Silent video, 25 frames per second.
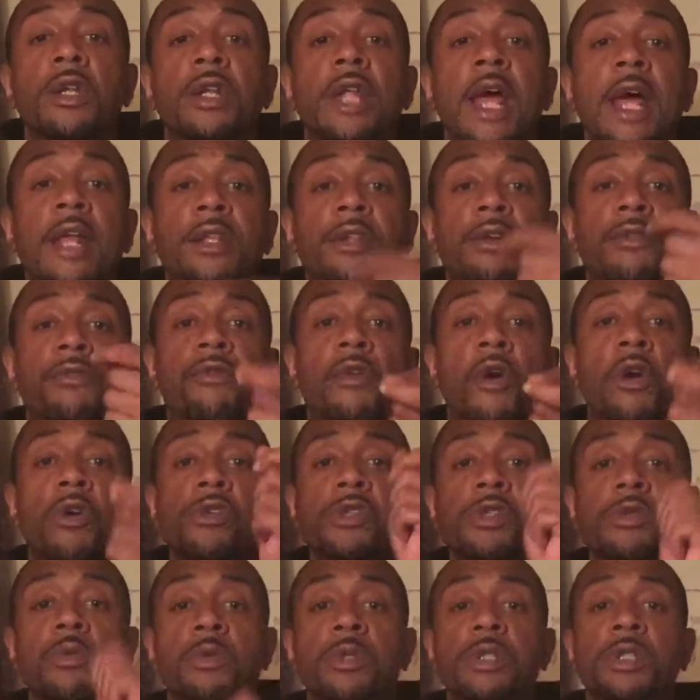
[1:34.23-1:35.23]
that the
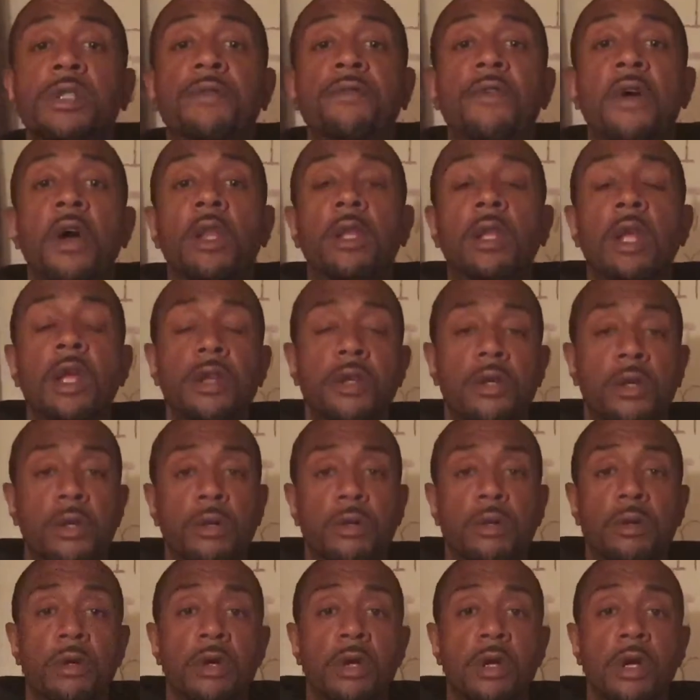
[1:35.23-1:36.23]
false ones fell
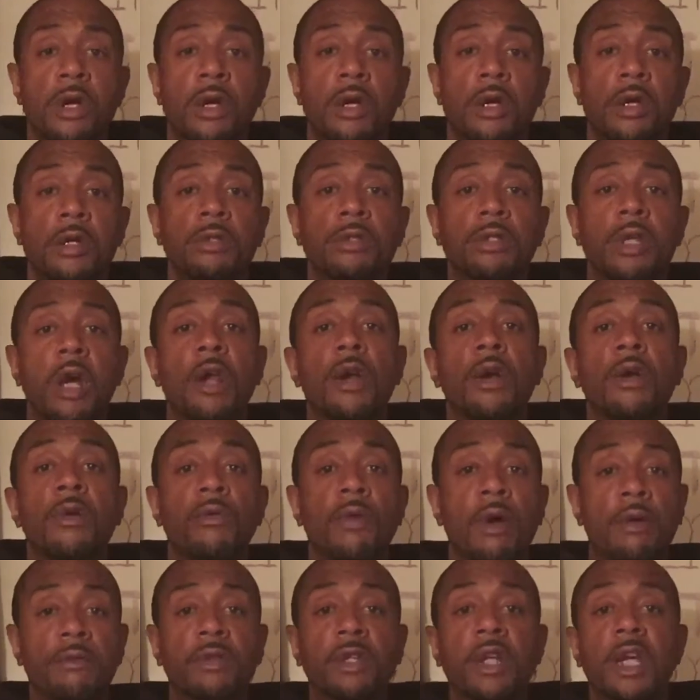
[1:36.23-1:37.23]
under. Down in
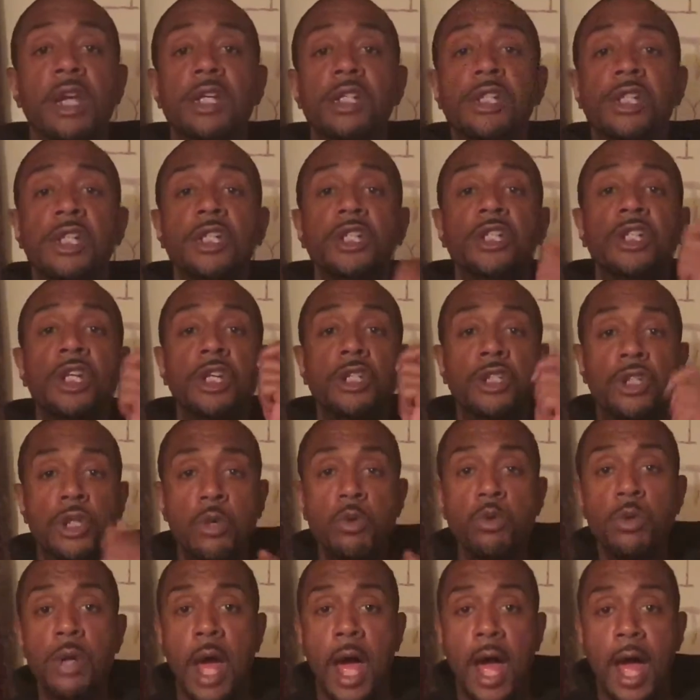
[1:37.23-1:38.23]
Revelations
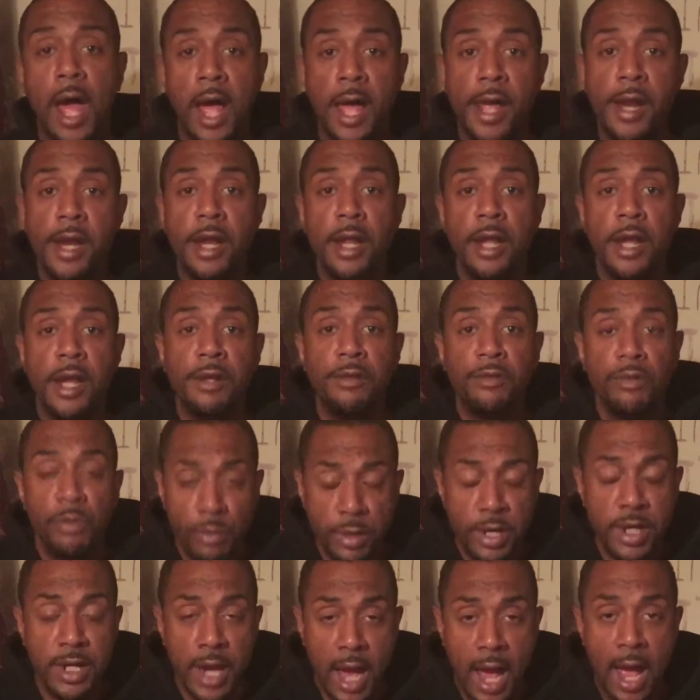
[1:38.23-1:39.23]
2 9 and
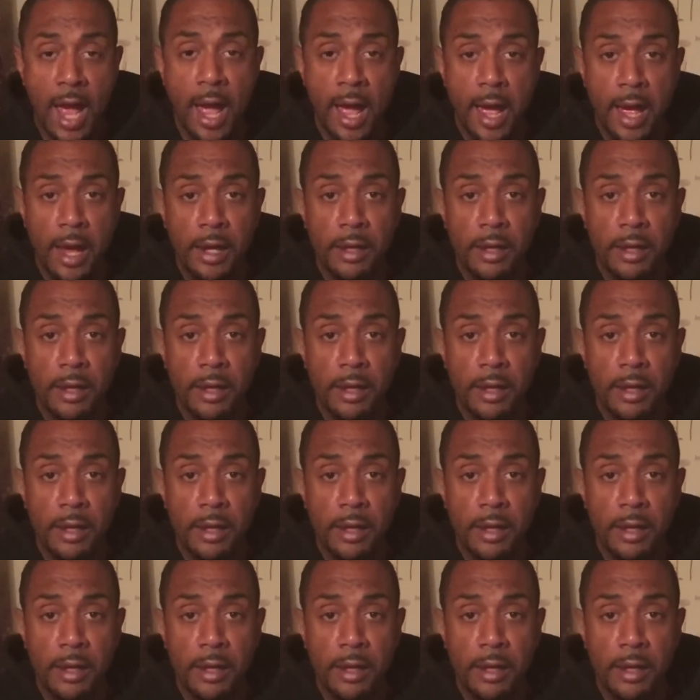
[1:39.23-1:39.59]
3 9.